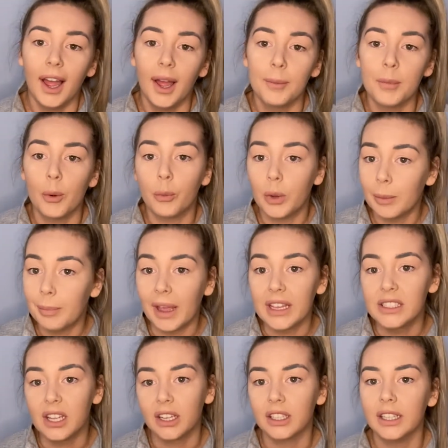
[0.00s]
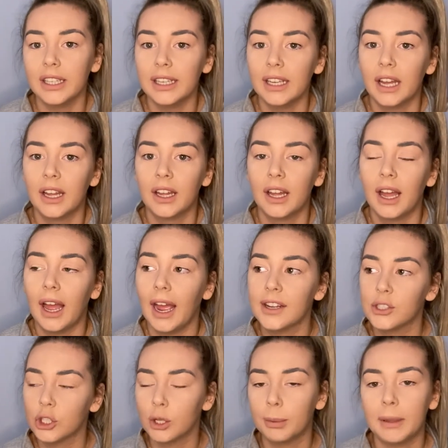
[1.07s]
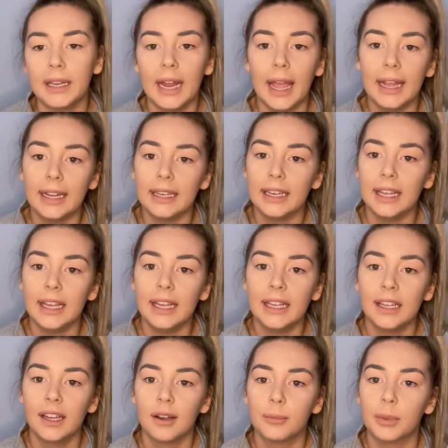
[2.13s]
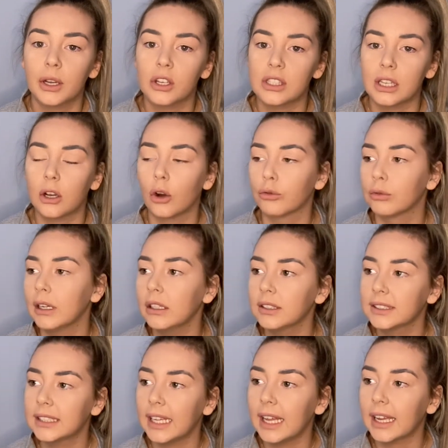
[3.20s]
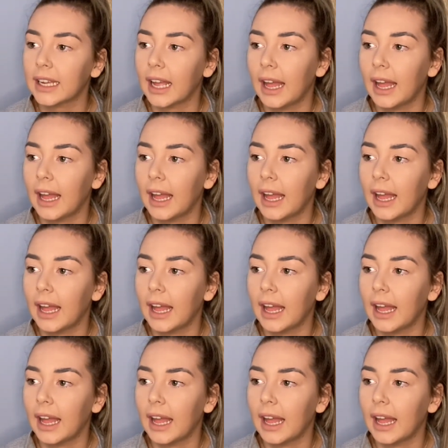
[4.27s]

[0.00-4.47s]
We basically ended up in A&E because he got real sick,